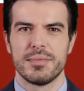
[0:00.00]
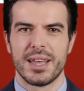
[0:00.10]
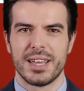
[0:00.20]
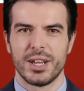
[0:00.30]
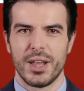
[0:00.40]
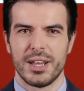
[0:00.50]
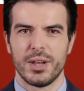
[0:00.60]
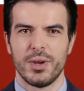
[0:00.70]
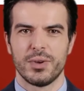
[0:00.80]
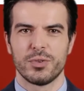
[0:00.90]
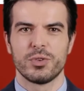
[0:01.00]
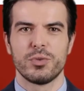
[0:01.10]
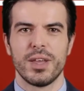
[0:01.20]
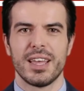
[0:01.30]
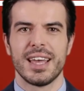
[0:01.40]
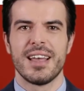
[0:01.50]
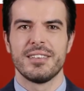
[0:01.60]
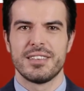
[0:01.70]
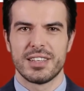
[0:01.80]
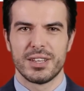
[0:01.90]
In-kind loans do not
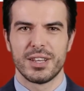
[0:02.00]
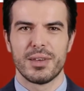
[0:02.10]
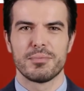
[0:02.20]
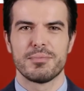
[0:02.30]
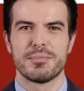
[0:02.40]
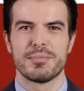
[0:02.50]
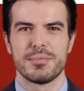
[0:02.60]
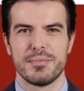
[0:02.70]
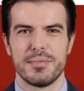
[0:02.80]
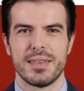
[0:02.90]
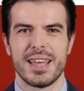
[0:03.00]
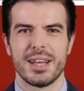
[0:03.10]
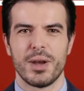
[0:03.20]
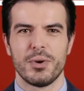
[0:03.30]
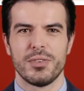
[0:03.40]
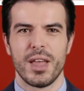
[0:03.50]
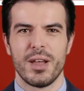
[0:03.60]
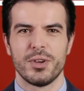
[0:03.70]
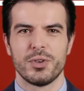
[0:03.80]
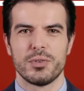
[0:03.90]
count as income. Income of
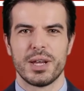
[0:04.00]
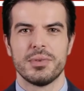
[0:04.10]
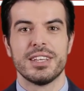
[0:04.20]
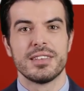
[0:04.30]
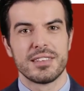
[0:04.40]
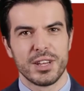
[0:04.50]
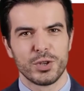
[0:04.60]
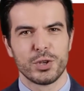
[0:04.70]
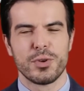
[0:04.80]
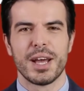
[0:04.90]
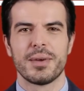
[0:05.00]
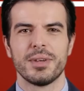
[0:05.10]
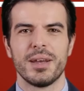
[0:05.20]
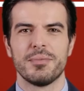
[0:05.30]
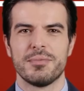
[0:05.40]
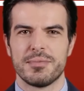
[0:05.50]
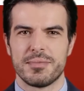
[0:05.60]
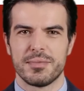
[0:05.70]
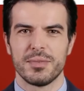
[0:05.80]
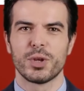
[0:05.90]
others may be considered your income.
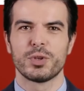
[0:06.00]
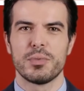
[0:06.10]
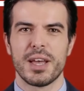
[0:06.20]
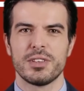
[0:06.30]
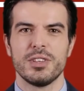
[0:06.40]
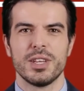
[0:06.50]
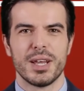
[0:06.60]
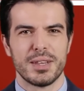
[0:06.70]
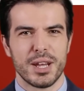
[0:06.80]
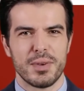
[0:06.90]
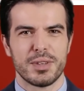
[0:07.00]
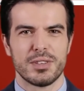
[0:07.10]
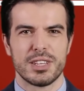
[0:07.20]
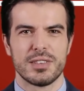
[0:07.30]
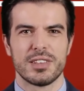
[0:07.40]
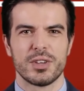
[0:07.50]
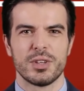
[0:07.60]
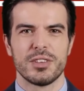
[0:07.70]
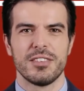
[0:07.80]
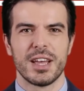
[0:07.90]
Your spouse's income is
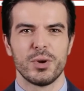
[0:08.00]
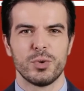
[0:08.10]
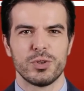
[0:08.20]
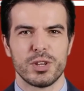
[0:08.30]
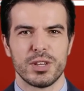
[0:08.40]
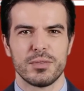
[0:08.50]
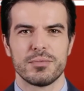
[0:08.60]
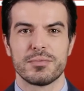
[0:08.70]
considered available to you,